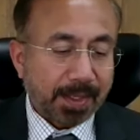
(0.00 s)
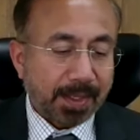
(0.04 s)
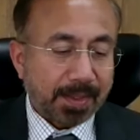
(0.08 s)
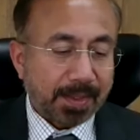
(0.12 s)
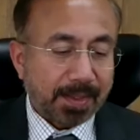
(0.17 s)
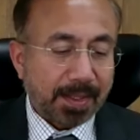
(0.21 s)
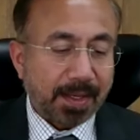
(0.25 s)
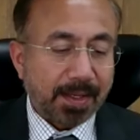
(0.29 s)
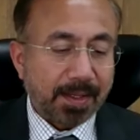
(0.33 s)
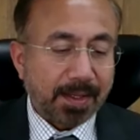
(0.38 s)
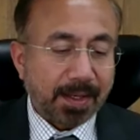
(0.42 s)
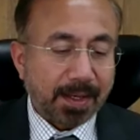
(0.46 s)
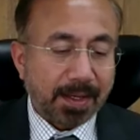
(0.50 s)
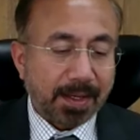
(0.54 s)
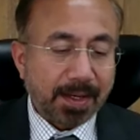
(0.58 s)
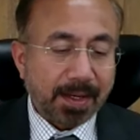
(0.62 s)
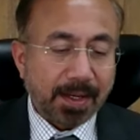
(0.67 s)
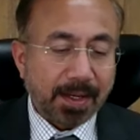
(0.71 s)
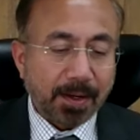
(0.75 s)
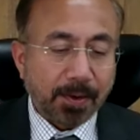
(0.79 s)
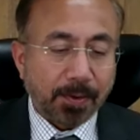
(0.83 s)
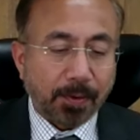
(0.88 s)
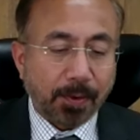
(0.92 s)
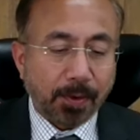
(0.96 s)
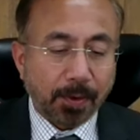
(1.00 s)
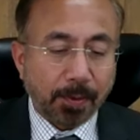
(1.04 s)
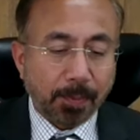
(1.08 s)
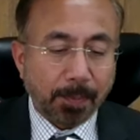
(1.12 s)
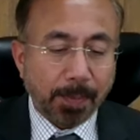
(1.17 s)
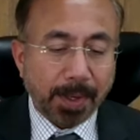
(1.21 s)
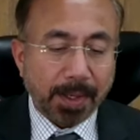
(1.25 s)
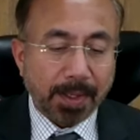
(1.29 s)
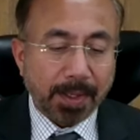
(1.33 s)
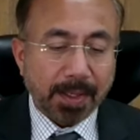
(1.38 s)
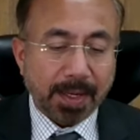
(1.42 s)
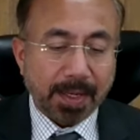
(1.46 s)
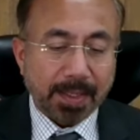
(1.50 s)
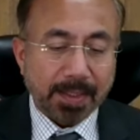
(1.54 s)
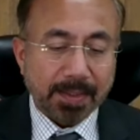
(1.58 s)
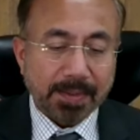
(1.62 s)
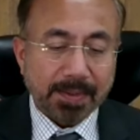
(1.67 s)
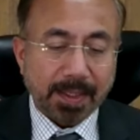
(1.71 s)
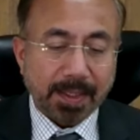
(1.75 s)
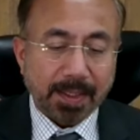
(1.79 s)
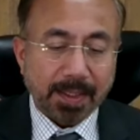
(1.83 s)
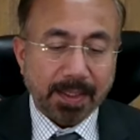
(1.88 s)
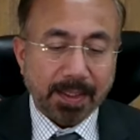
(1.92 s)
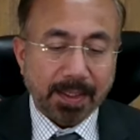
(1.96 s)
Then nearly all men can
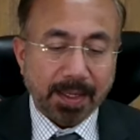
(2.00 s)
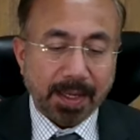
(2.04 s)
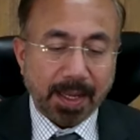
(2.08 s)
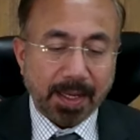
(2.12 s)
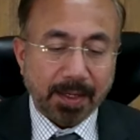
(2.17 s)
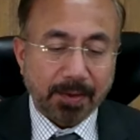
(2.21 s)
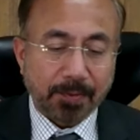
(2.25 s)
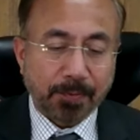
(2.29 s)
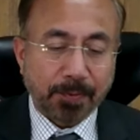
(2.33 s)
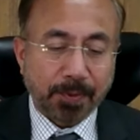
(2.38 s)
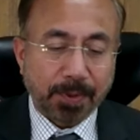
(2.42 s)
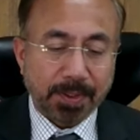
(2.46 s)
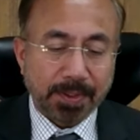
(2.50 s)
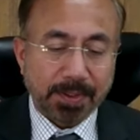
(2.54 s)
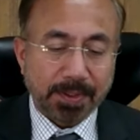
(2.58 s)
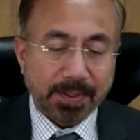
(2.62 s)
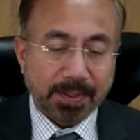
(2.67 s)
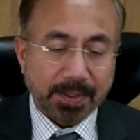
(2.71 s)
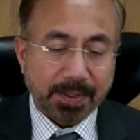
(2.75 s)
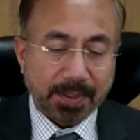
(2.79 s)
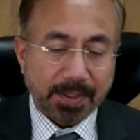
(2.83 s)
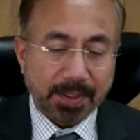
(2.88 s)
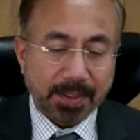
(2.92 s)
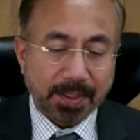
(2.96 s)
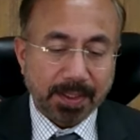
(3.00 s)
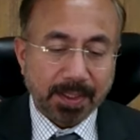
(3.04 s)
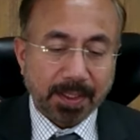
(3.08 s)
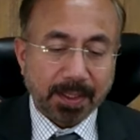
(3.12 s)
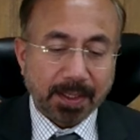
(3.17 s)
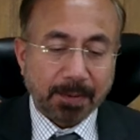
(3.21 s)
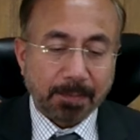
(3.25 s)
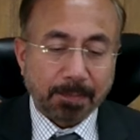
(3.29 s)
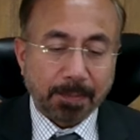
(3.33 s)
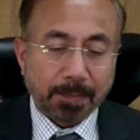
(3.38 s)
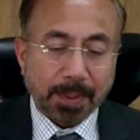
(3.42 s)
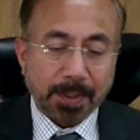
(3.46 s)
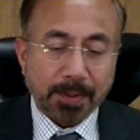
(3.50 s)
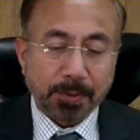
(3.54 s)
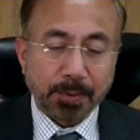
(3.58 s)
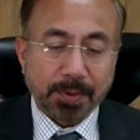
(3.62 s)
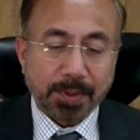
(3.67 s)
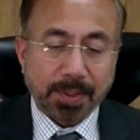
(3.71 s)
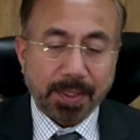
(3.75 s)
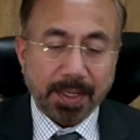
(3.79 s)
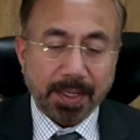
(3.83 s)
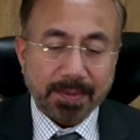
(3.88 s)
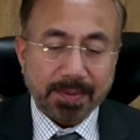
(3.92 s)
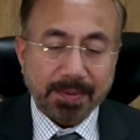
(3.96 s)
stand adversity, but to
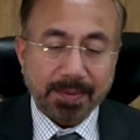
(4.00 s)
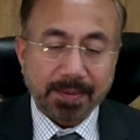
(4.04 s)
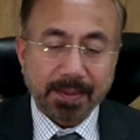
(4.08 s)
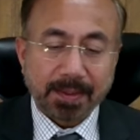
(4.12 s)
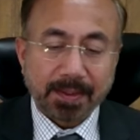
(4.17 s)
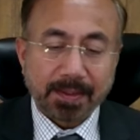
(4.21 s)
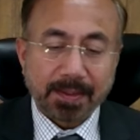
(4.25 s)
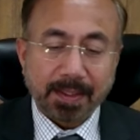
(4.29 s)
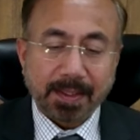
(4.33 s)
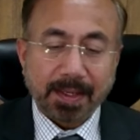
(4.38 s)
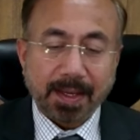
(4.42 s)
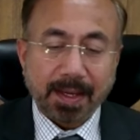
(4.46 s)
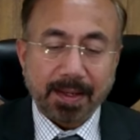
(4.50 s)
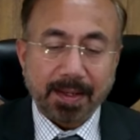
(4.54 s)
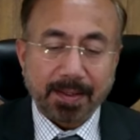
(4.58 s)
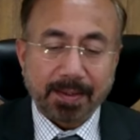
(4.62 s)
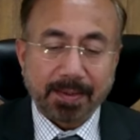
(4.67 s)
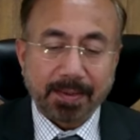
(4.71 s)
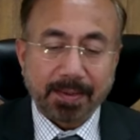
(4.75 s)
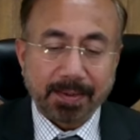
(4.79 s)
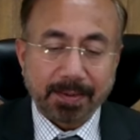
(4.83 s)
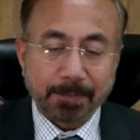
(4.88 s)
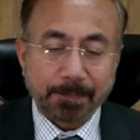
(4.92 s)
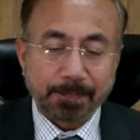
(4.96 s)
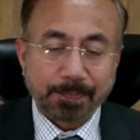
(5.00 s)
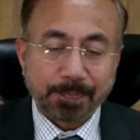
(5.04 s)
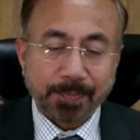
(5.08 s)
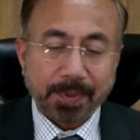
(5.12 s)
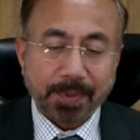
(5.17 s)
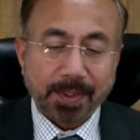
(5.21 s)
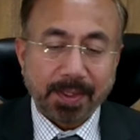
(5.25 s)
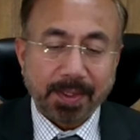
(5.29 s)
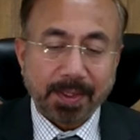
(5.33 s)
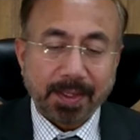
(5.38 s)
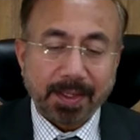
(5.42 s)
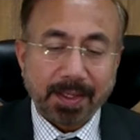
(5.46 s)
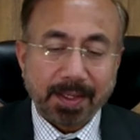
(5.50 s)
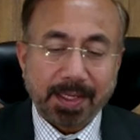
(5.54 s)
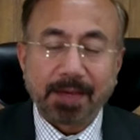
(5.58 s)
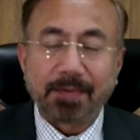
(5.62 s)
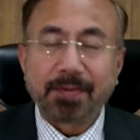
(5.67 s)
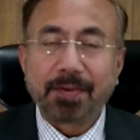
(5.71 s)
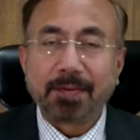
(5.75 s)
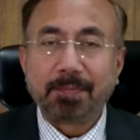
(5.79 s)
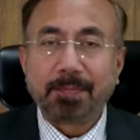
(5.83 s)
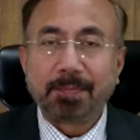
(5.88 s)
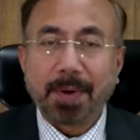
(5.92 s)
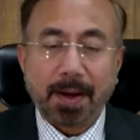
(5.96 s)
test the character, give
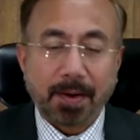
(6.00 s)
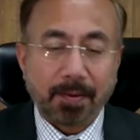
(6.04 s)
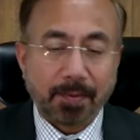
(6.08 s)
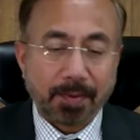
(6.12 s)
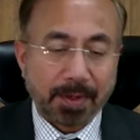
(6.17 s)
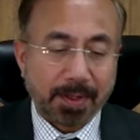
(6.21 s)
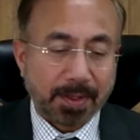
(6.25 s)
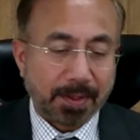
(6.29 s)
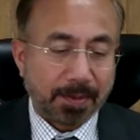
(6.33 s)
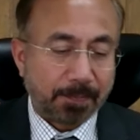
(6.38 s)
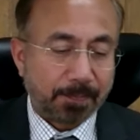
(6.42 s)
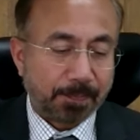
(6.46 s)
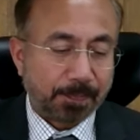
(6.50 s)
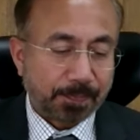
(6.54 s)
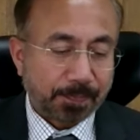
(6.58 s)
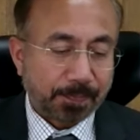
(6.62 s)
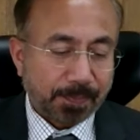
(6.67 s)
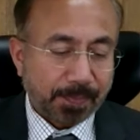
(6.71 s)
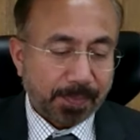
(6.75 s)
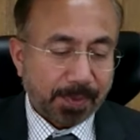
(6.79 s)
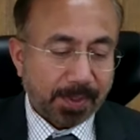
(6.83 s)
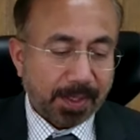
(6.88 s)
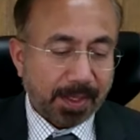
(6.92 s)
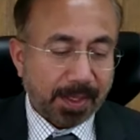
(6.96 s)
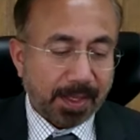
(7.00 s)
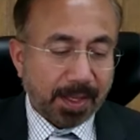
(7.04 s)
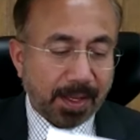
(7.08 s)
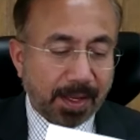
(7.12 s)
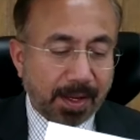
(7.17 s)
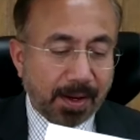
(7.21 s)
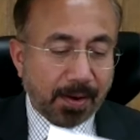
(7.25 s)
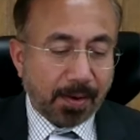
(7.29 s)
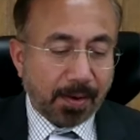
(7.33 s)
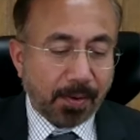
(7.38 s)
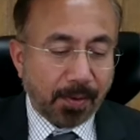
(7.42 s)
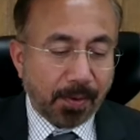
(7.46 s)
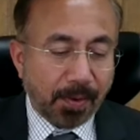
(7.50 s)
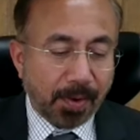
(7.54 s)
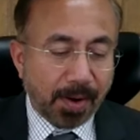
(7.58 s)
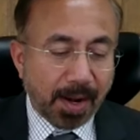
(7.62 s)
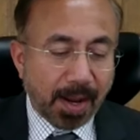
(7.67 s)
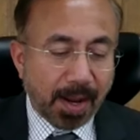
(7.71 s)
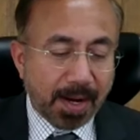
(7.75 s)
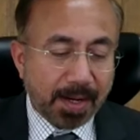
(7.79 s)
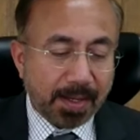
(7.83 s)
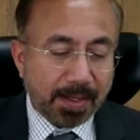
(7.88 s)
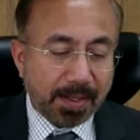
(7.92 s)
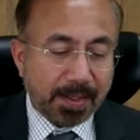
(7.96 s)
him power. All
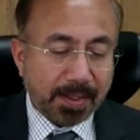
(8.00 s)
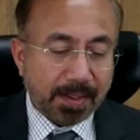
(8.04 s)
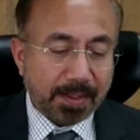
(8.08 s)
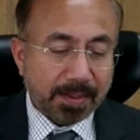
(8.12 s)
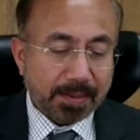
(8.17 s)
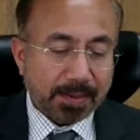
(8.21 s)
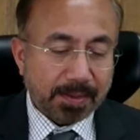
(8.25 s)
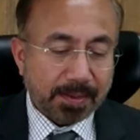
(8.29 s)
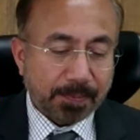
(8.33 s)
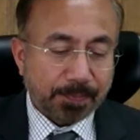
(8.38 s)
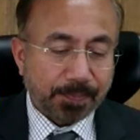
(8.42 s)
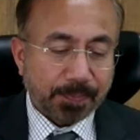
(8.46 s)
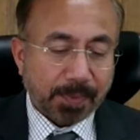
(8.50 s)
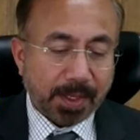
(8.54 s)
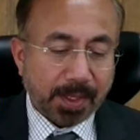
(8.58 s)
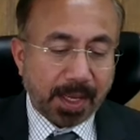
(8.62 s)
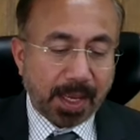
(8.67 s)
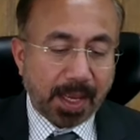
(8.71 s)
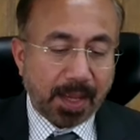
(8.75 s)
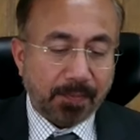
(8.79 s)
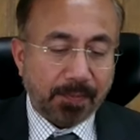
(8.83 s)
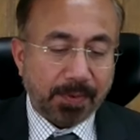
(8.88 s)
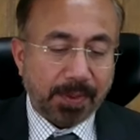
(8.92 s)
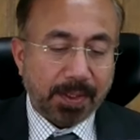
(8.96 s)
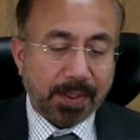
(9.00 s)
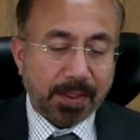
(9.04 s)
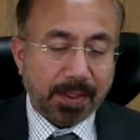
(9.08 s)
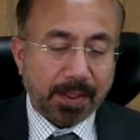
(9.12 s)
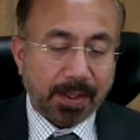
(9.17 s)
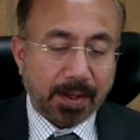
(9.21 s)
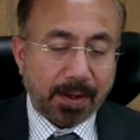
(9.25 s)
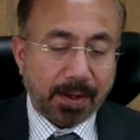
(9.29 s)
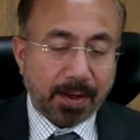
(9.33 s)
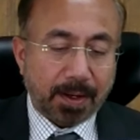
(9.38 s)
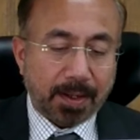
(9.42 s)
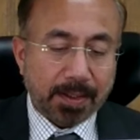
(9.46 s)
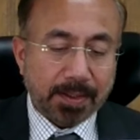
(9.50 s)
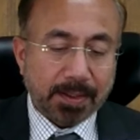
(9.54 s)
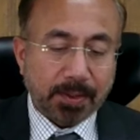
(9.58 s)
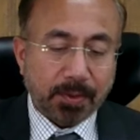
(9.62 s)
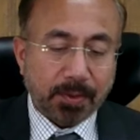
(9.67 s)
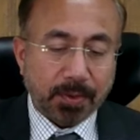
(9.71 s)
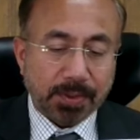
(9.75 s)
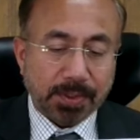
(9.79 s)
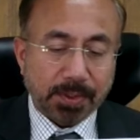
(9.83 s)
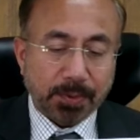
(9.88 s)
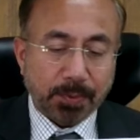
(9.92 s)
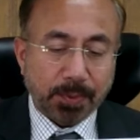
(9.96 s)
ideas having large
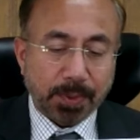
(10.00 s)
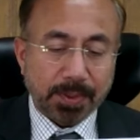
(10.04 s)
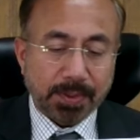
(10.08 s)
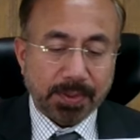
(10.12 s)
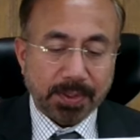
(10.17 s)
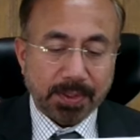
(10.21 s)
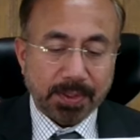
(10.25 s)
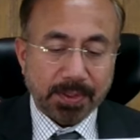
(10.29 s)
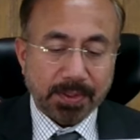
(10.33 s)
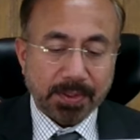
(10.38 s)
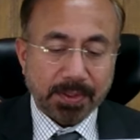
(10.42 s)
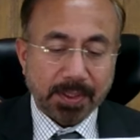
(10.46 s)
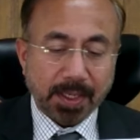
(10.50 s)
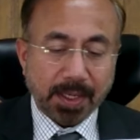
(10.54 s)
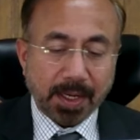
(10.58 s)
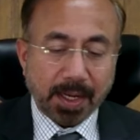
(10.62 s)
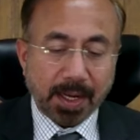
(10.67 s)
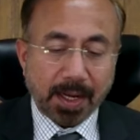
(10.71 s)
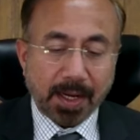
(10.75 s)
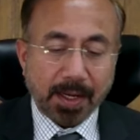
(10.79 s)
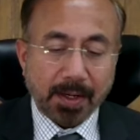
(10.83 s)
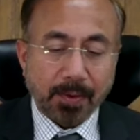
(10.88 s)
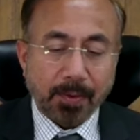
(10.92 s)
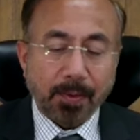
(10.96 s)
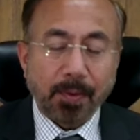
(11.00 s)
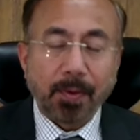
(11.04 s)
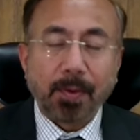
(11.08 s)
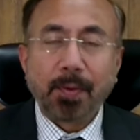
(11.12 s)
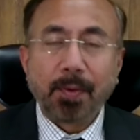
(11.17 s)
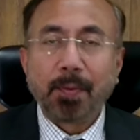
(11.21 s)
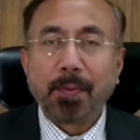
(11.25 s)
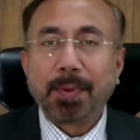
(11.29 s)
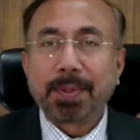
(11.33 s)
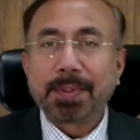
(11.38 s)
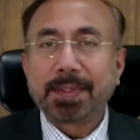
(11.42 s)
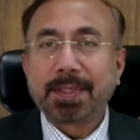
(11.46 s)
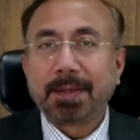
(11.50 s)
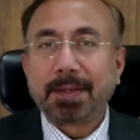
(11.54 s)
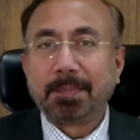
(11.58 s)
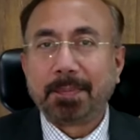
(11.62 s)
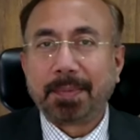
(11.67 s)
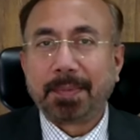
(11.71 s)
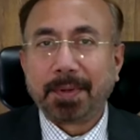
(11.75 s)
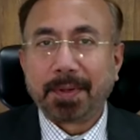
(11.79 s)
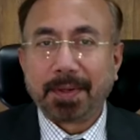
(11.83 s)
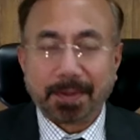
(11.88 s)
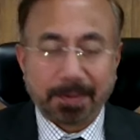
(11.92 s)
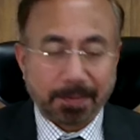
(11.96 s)
consequences are always
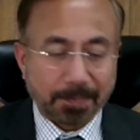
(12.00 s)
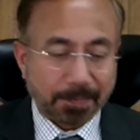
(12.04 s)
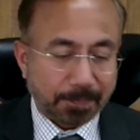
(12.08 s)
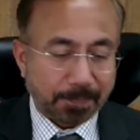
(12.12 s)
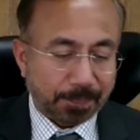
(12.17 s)
simple.